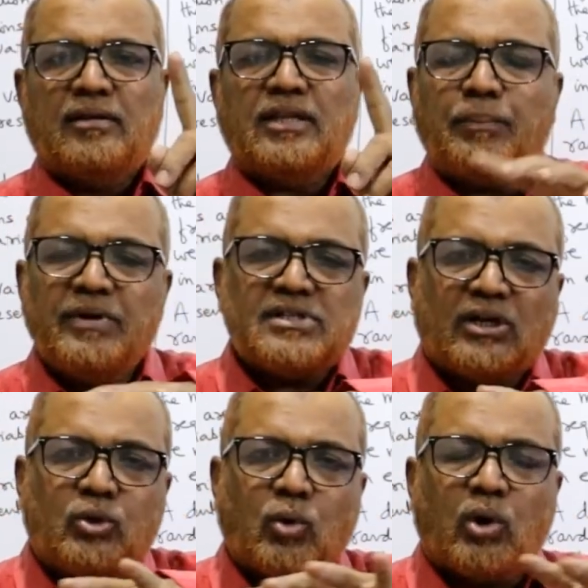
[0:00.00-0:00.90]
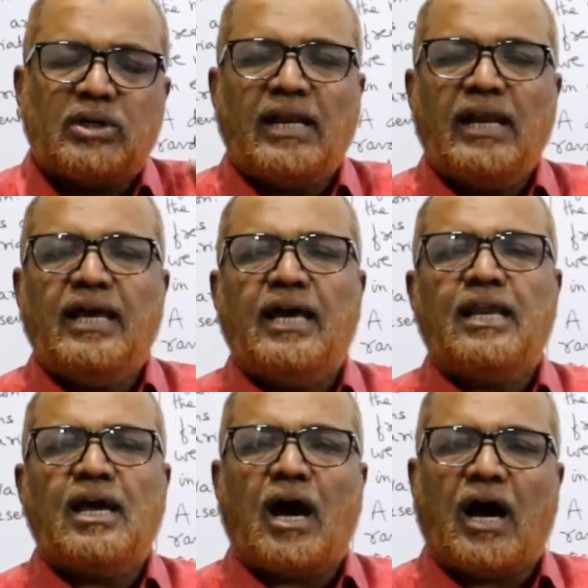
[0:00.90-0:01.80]
That means the total
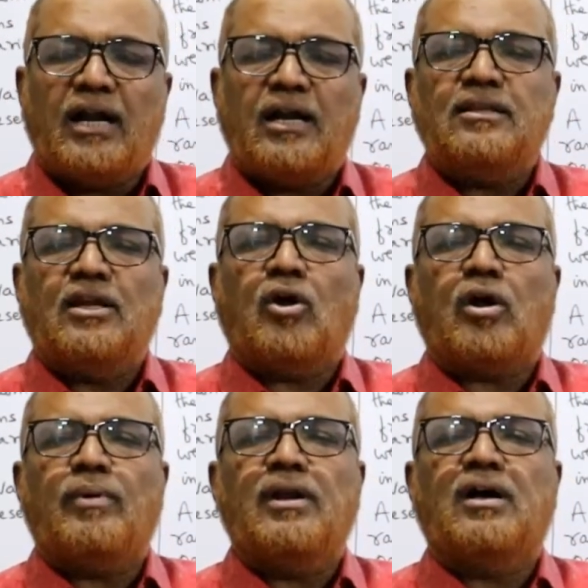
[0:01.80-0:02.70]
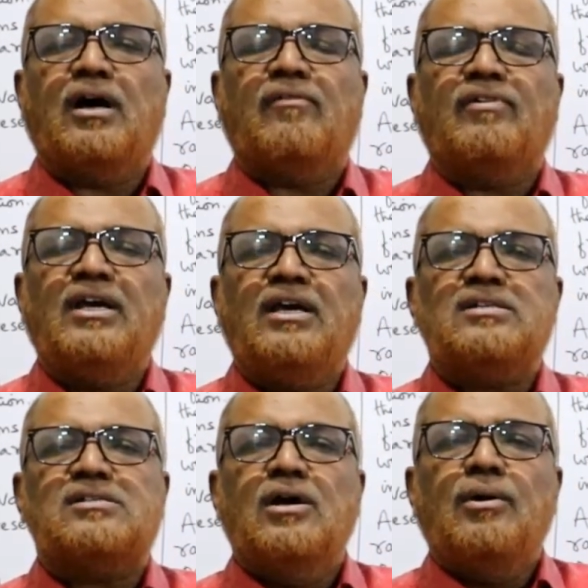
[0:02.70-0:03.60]
area under the normal curve
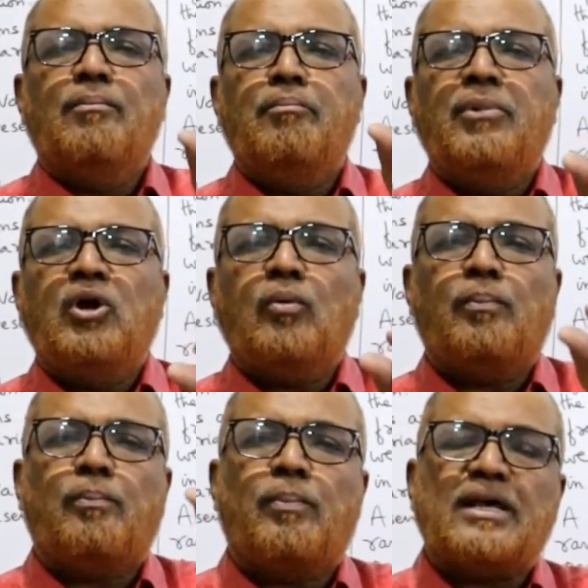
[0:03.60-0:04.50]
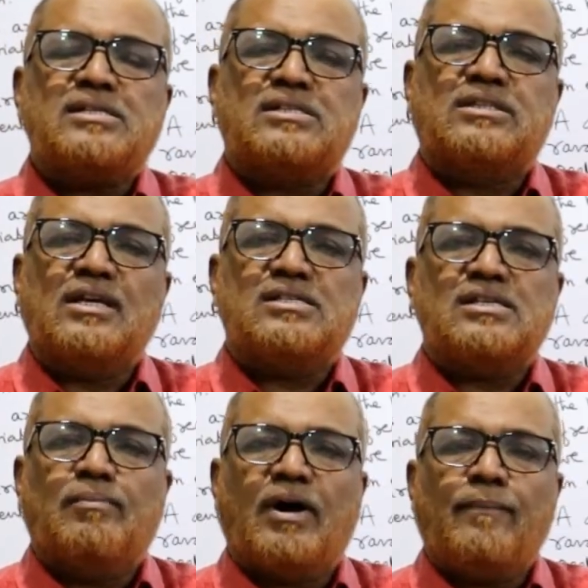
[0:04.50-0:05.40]
is mu plus three
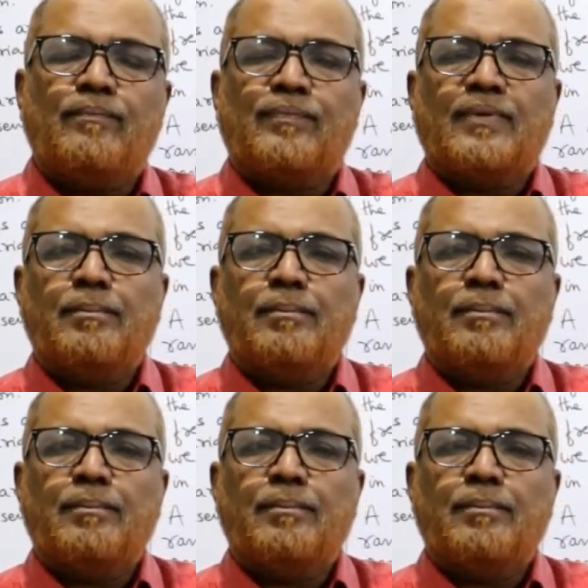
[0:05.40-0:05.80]
sigma